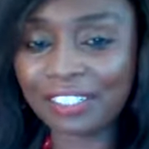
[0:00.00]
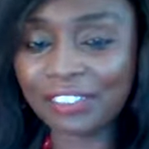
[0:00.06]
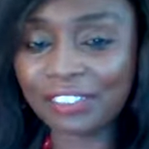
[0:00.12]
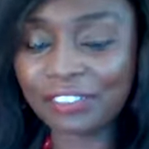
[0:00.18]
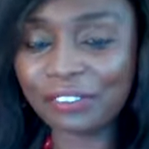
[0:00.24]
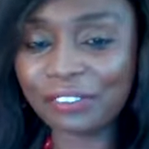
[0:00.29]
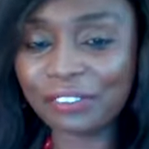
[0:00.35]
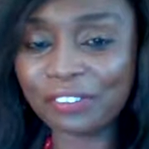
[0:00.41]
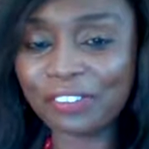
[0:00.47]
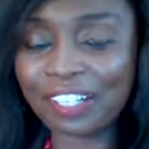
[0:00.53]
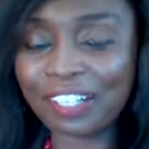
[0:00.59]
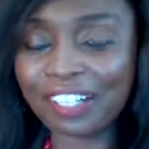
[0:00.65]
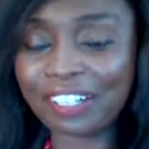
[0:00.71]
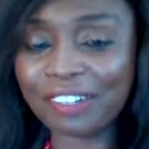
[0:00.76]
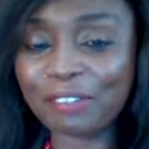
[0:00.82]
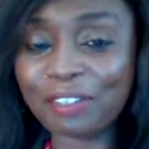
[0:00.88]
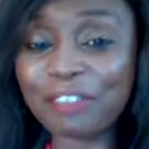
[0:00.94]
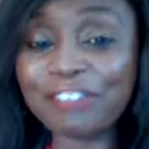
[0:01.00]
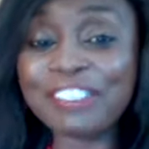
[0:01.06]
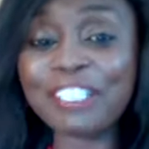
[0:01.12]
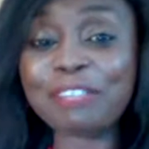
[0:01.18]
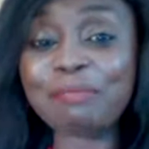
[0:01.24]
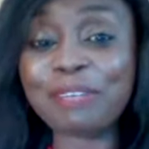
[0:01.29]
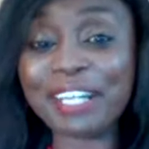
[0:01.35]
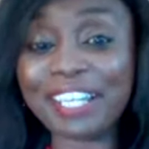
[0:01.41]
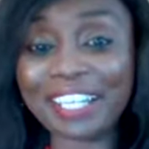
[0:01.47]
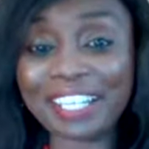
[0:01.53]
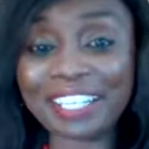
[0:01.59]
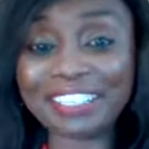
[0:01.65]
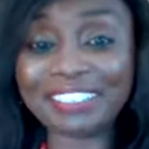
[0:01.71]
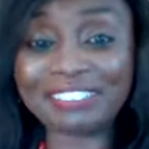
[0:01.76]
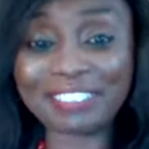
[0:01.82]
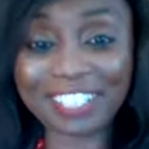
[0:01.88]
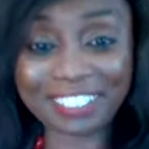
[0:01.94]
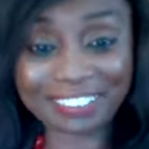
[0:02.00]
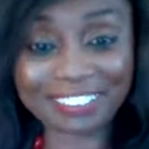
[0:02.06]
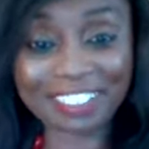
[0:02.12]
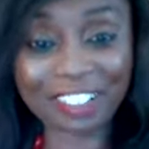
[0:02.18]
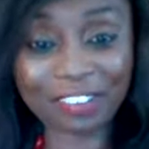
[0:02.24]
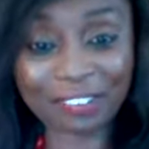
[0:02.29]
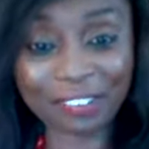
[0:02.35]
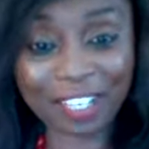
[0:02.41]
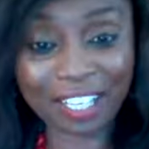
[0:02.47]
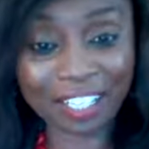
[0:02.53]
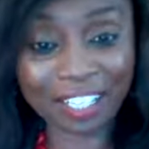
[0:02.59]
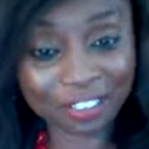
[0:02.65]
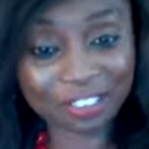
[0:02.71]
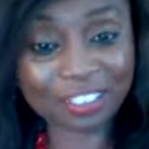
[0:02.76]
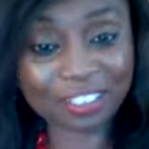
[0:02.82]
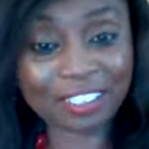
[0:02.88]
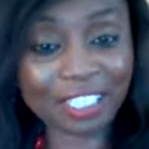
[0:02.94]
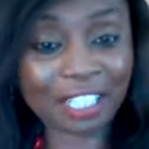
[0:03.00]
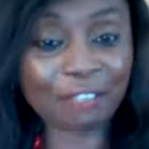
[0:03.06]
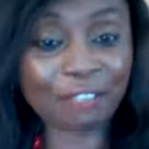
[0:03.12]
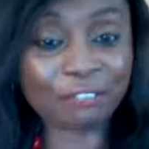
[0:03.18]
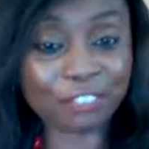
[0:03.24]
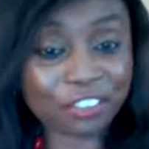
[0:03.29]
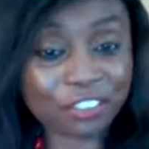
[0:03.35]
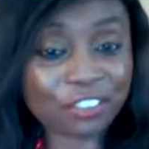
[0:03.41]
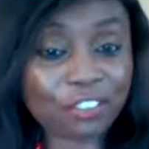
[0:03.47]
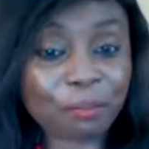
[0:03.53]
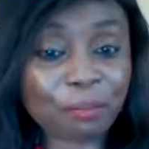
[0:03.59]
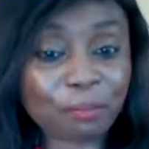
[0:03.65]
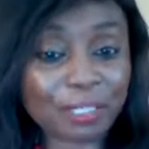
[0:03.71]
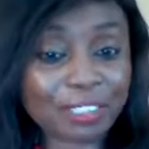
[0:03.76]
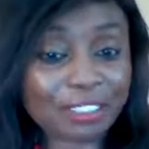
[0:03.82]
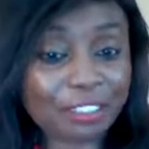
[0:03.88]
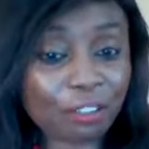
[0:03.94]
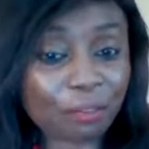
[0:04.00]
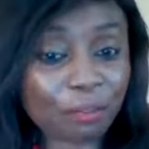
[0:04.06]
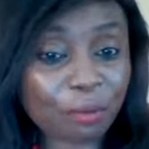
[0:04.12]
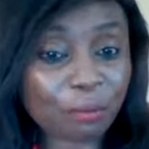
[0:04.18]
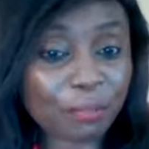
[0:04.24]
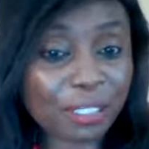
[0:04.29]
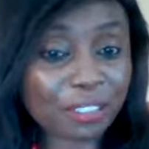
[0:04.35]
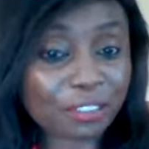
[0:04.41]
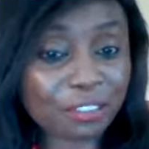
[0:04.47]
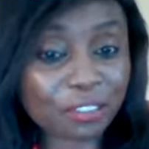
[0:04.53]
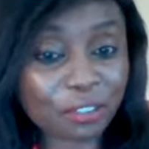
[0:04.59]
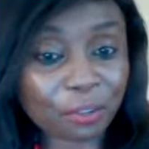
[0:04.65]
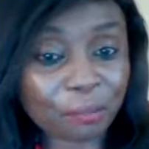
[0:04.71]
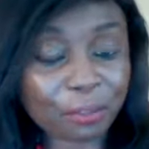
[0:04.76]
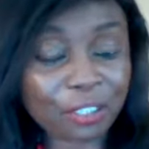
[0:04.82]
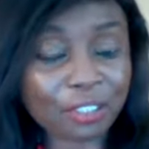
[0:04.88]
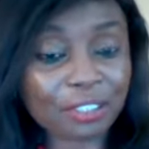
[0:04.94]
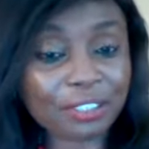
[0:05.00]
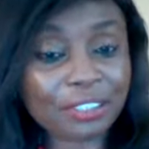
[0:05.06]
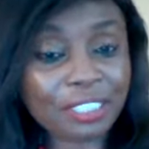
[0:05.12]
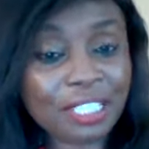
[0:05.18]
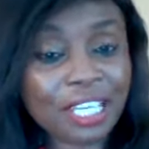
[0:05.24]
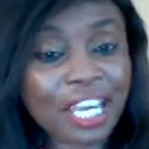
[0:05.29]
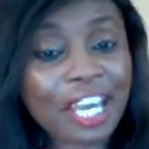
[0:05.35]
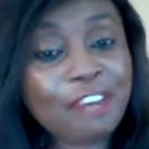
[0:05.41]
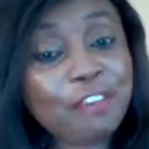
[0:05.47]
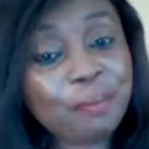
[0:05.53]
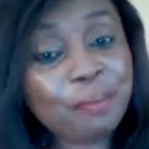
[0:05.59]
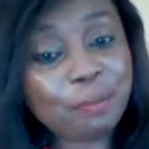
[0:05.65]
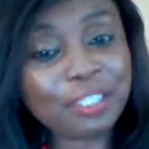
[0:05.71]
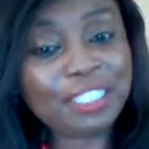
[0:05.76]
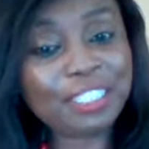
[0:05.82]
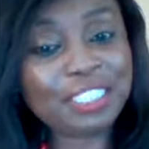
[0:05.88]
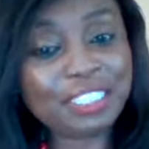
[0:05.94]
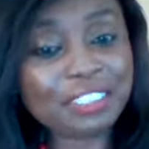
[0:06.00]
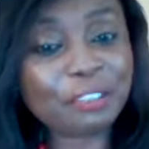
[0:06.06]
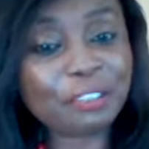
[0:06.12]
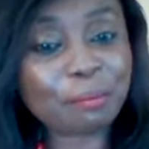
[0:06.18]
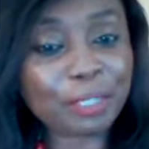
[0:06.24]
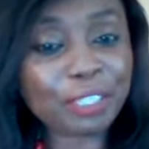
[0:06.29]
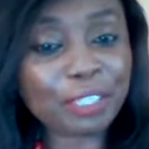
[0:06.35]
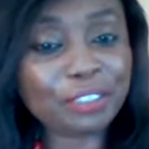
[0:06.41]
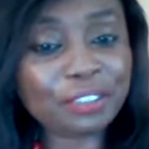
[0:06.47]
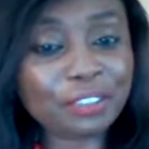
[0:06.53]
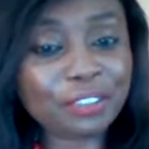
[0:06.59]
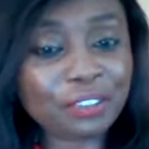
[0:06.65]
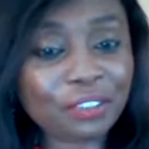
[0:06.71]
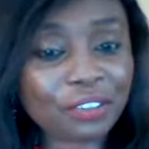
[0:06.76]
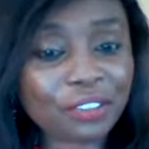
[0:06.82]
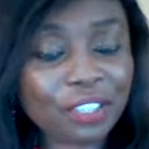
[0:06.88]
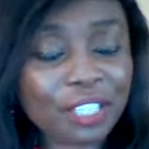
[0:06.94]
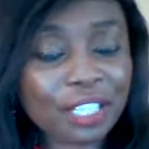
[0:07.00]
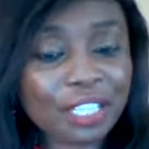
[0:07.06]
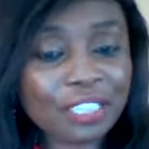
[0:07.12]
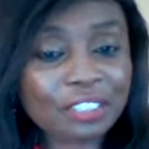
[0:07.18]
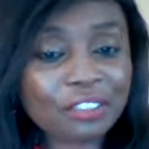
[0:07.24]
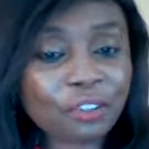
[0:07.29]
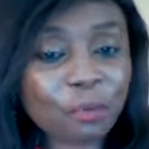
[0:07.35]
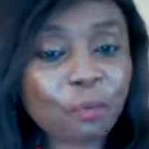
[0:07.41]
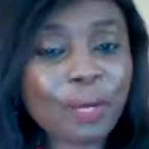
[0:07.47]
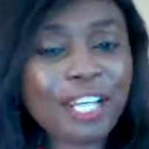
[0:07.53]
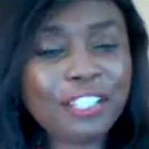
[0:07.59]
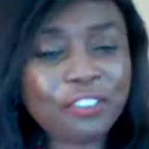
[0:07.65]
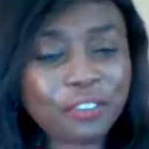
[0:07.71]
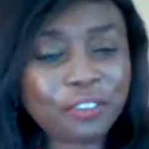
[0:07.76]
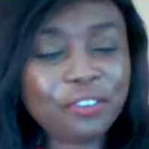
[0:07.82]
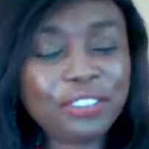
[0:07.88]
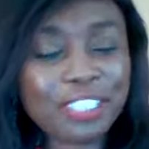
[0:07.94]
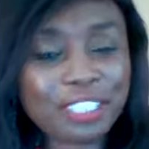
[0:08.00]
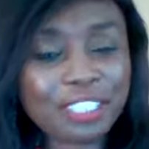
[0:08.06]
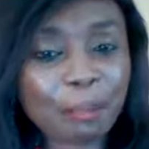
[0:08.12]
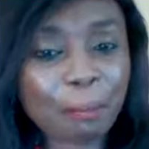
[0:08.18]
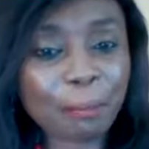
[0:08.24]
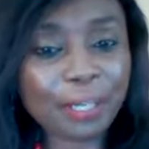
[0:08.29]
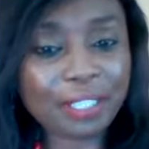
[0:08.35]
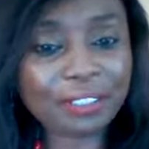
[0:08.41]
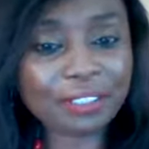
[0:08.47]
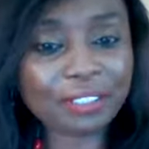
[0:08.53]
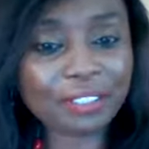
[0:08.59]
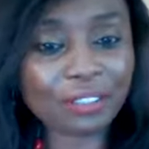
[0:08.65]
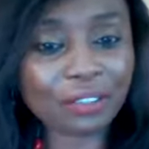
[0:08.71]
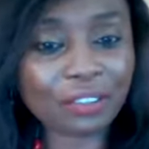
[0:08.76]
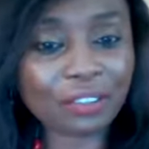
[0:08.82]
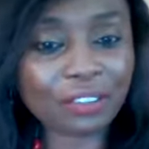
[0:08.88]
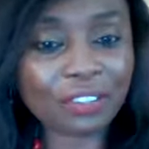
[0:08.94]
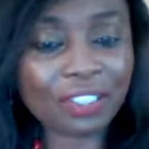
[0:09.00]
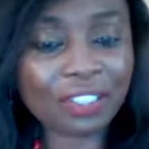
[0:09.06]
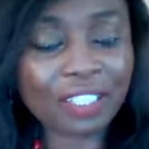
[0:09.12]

you know, uh, even at my age right now, I actually have just got myself a mentor because everybody needs a mentor. So, why do you need a mentor?